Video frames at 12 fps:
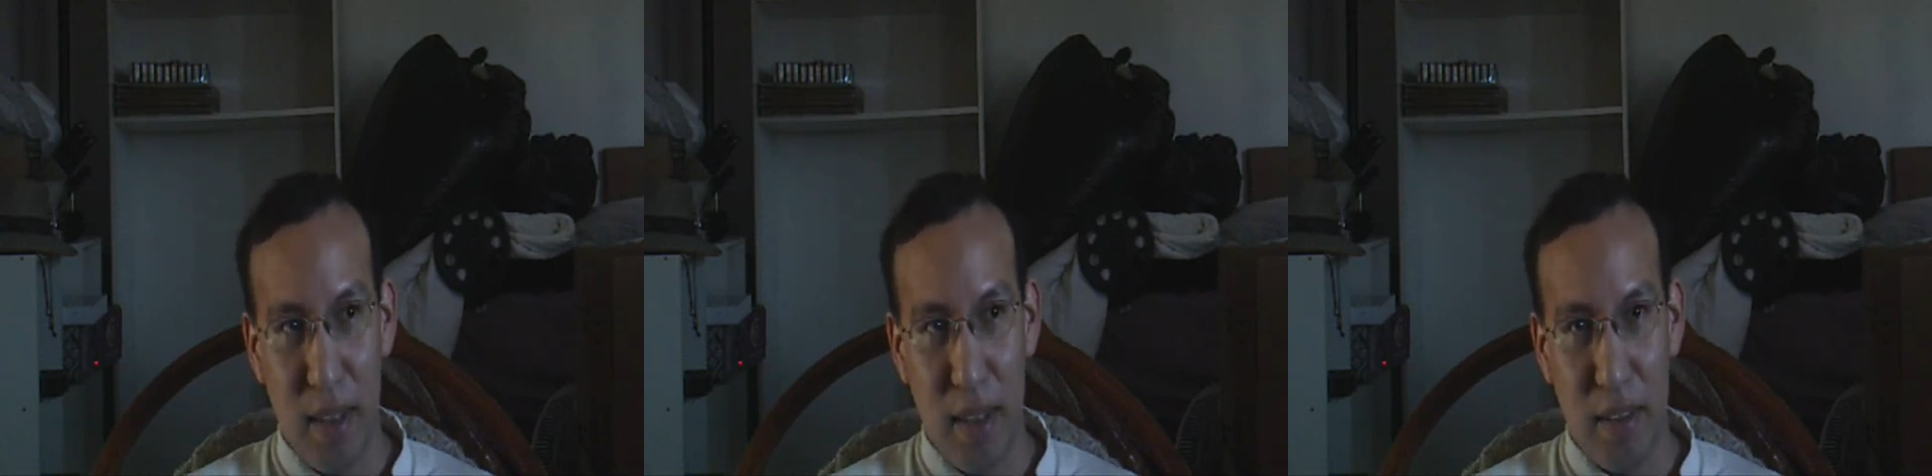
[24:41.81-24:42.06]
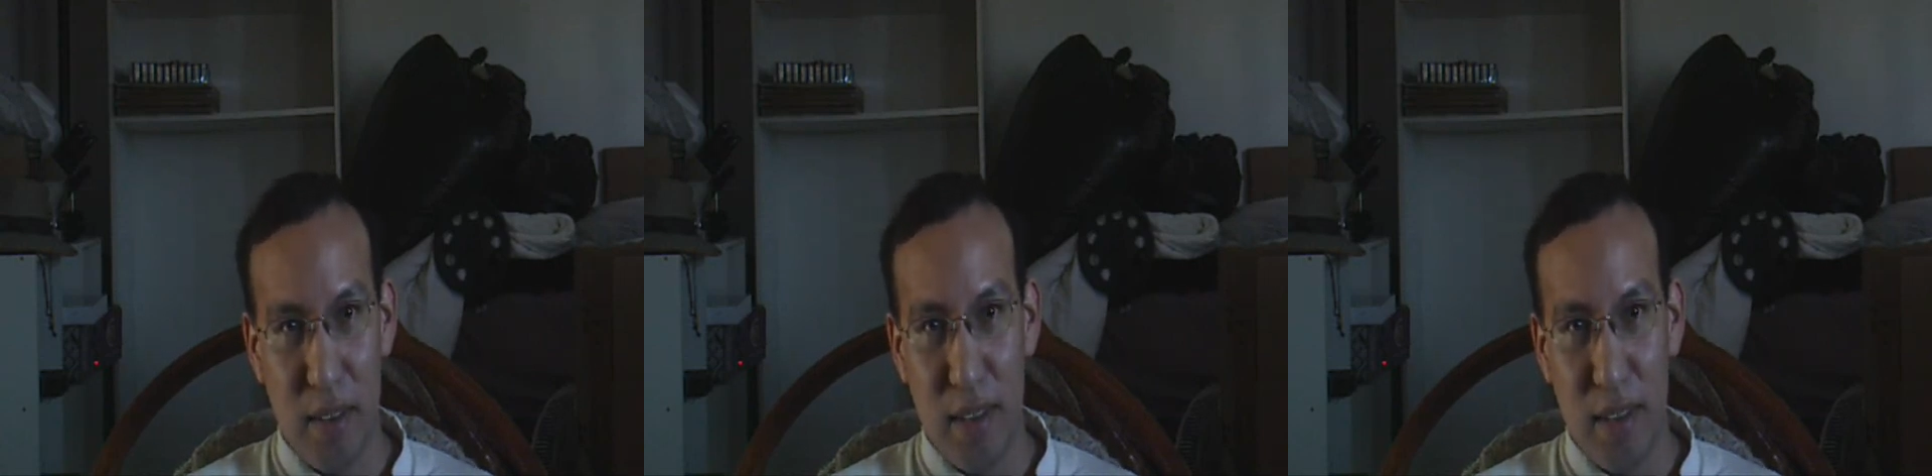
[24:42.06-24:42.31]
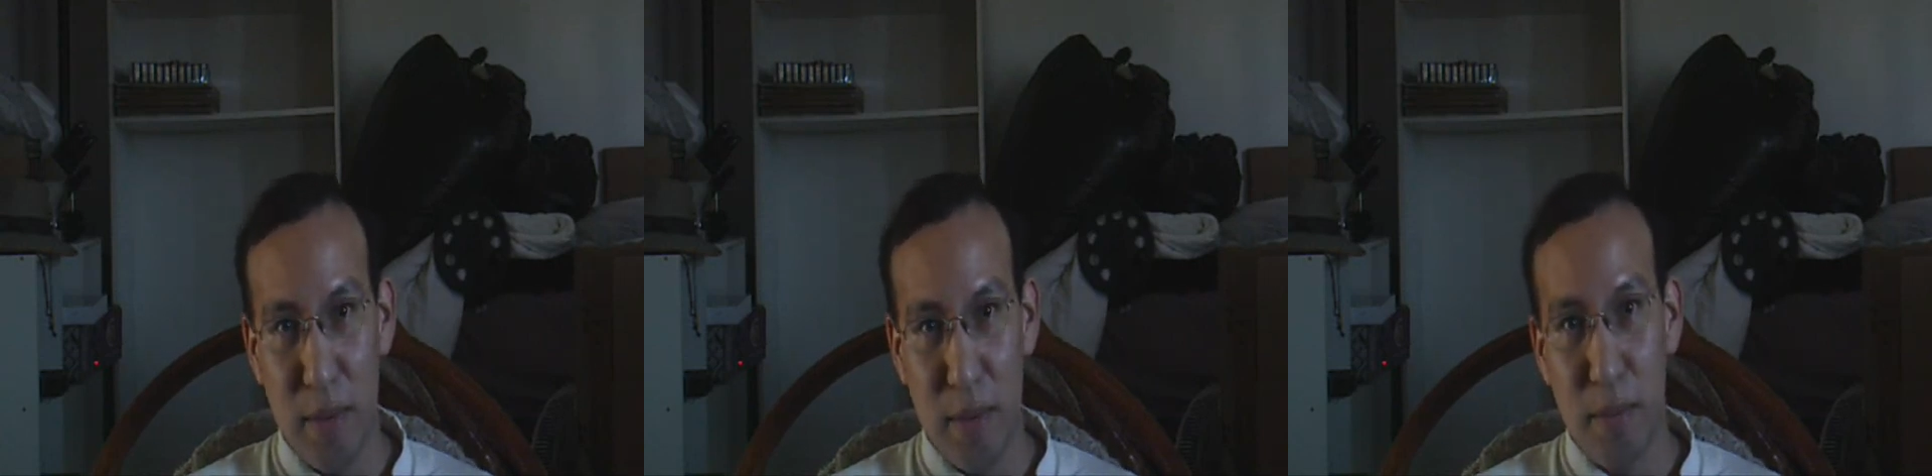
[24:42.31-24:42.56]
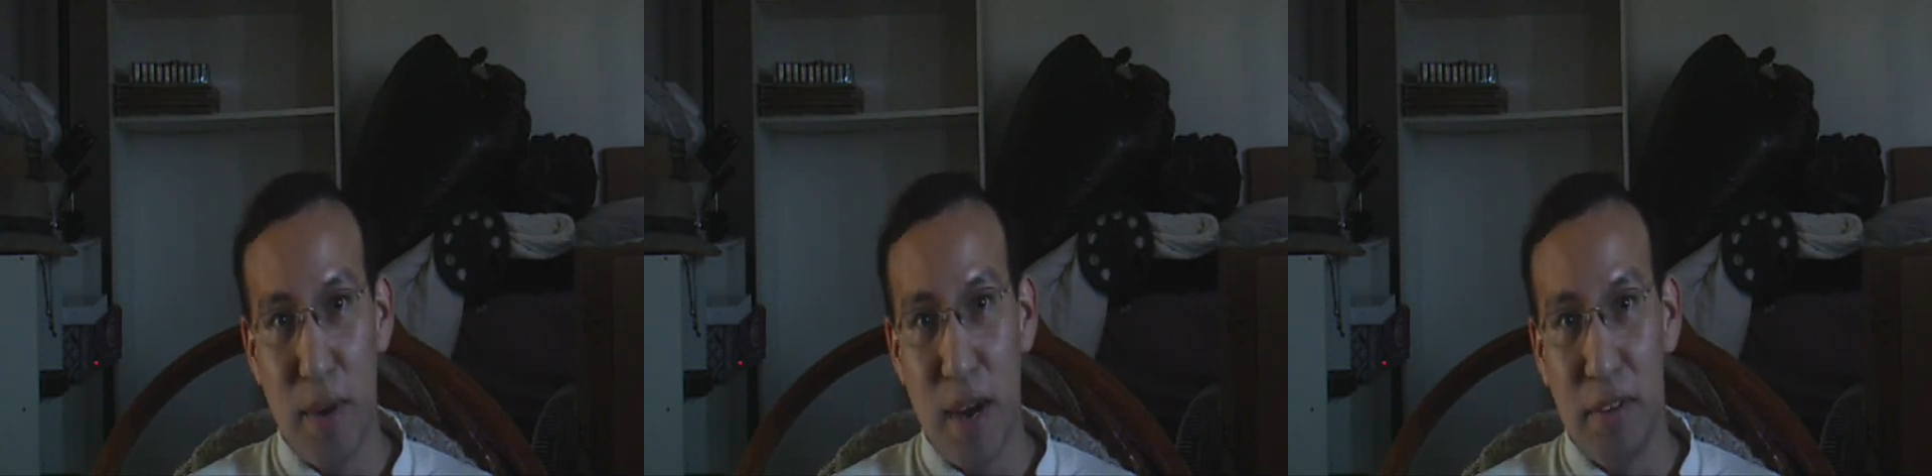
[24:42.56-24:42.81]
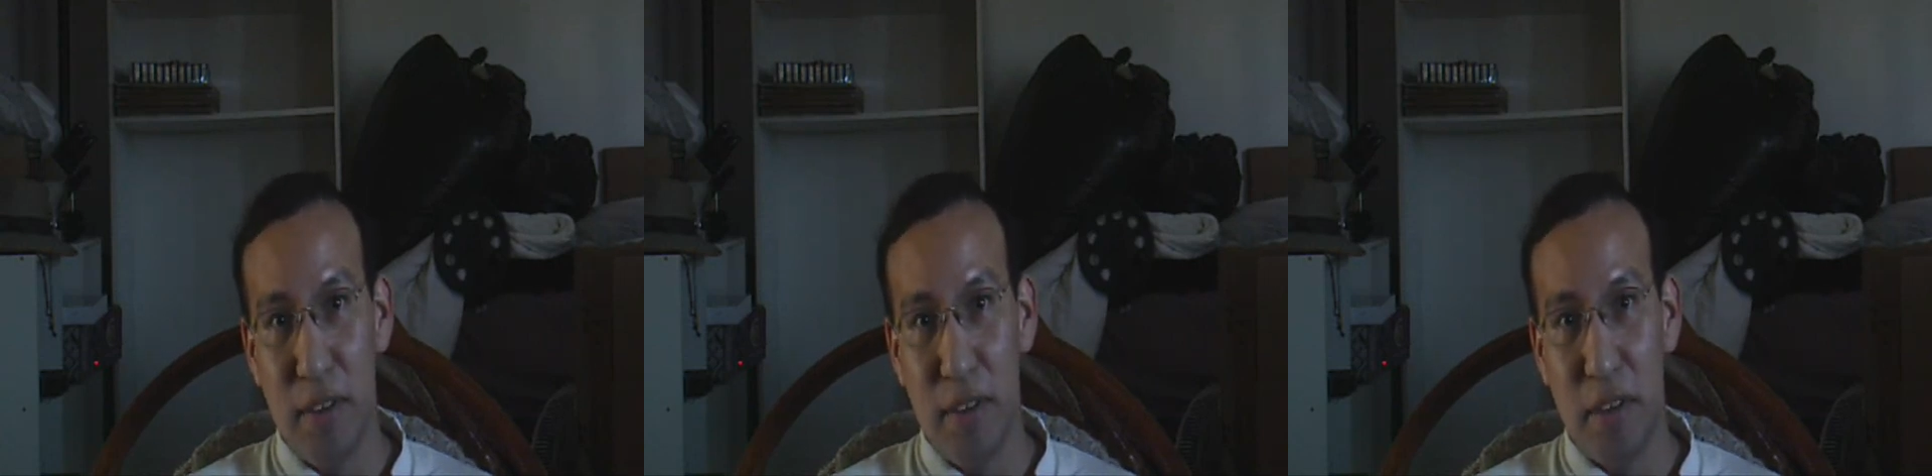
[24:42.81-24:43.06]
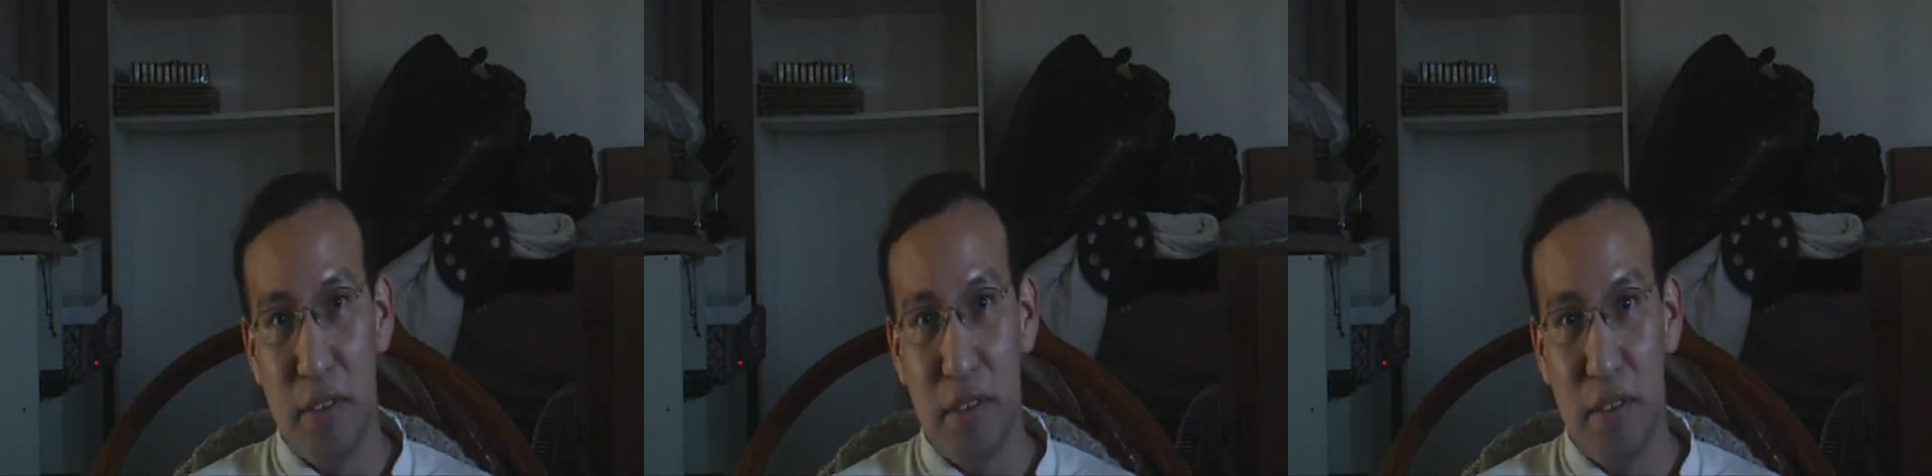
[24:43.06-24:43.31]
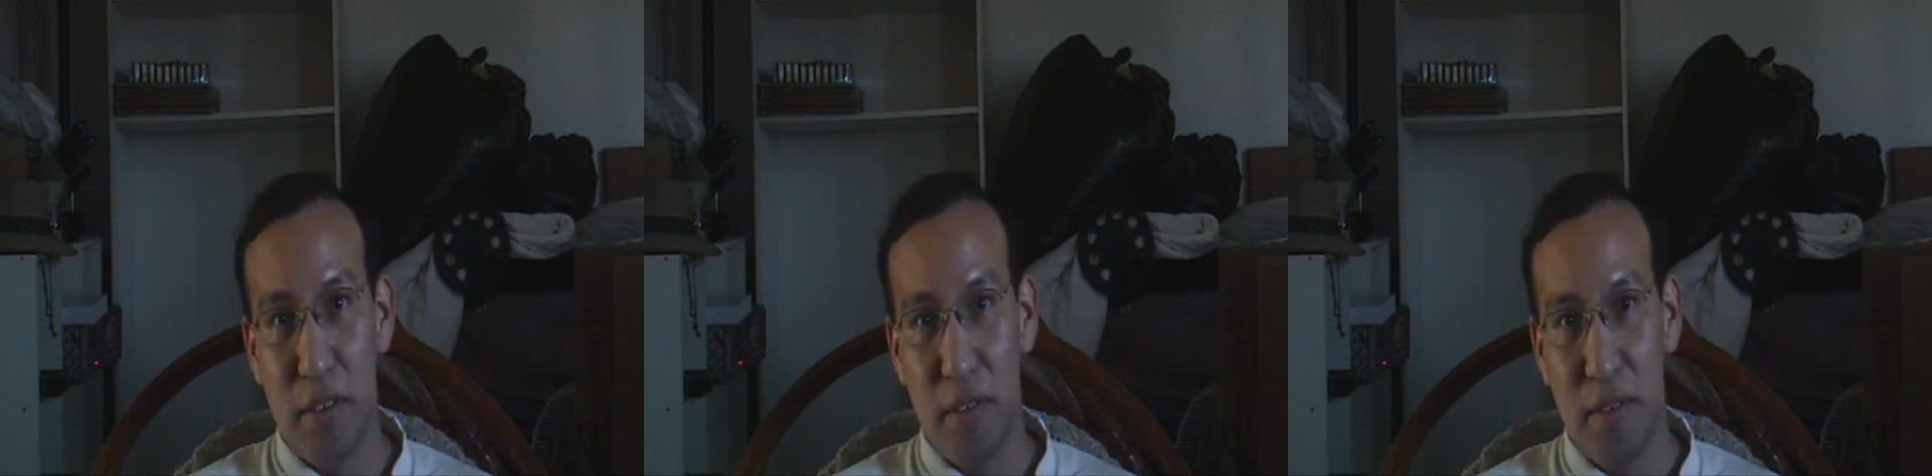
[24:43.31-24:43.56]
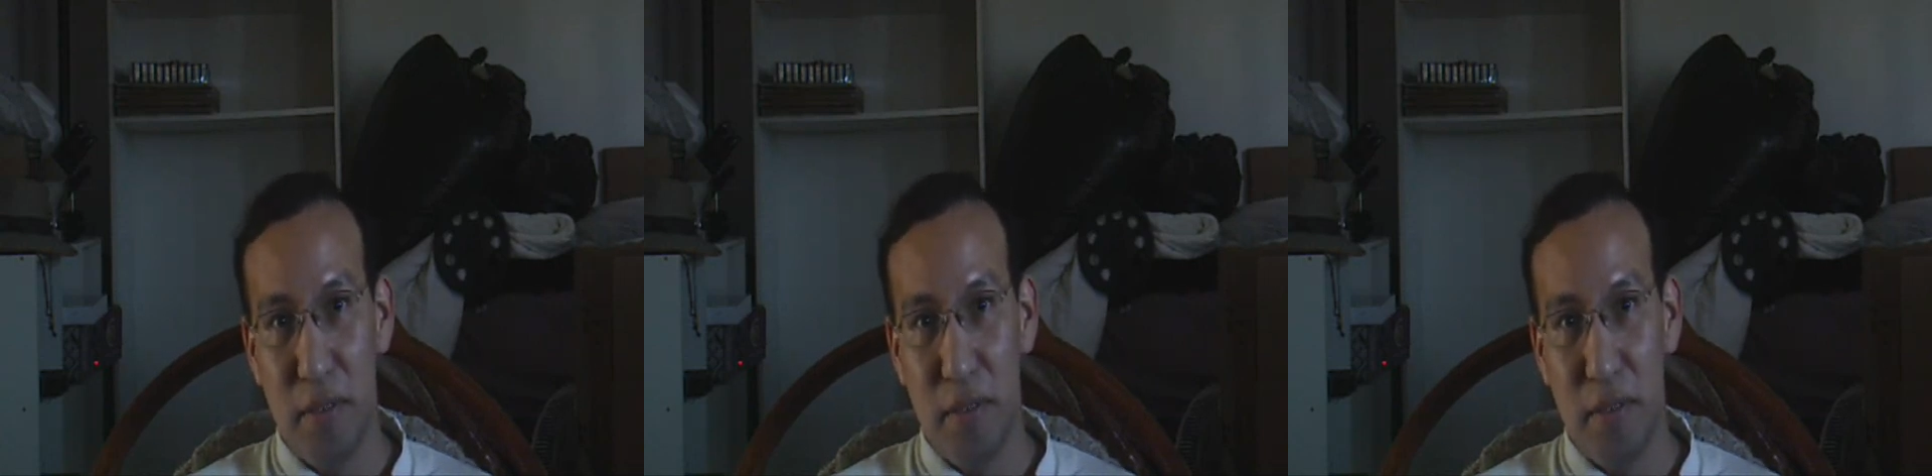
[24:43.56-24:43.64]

it's a different process,